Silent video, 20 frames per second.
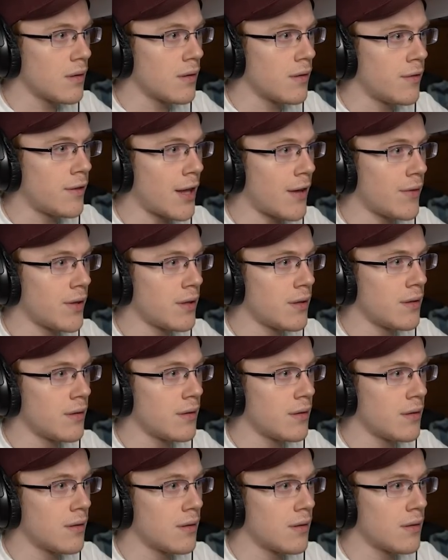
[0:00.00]
7,
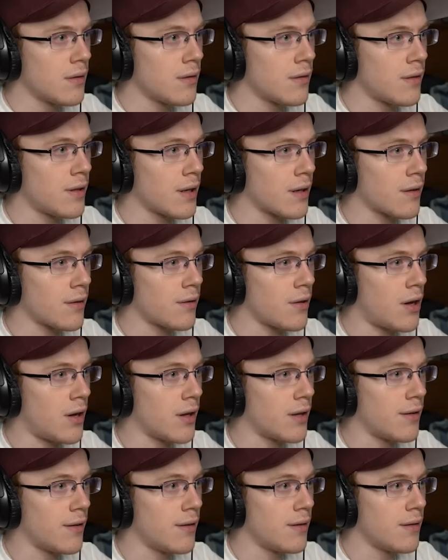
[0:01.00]
6
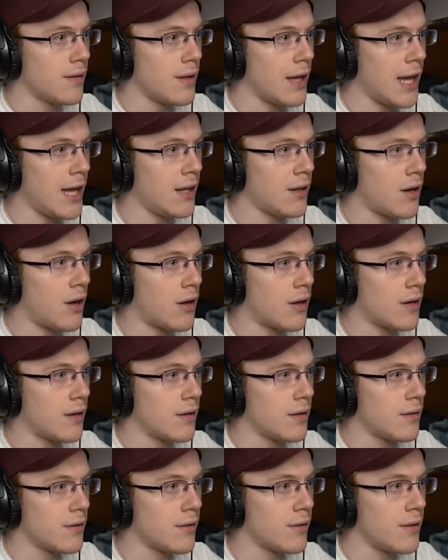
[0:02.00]
on, 8 on,
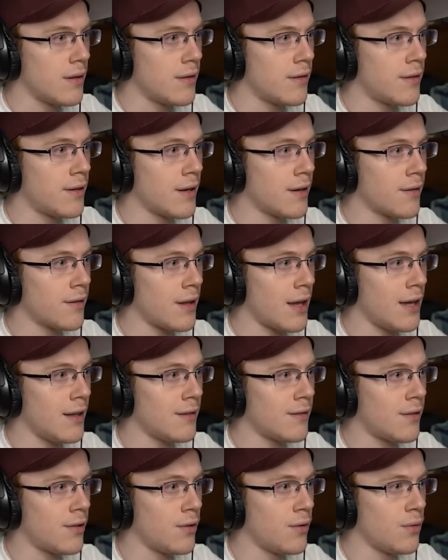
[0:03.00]
6, 8,
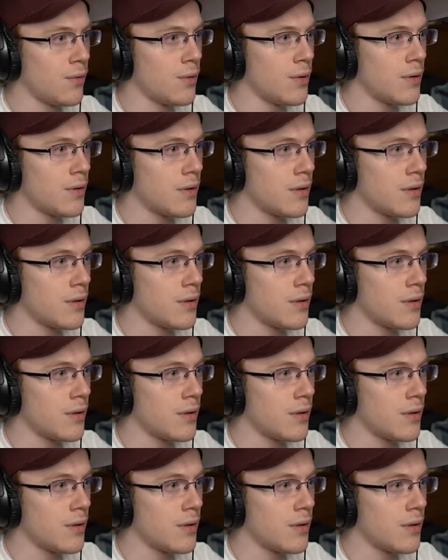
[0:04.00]
2,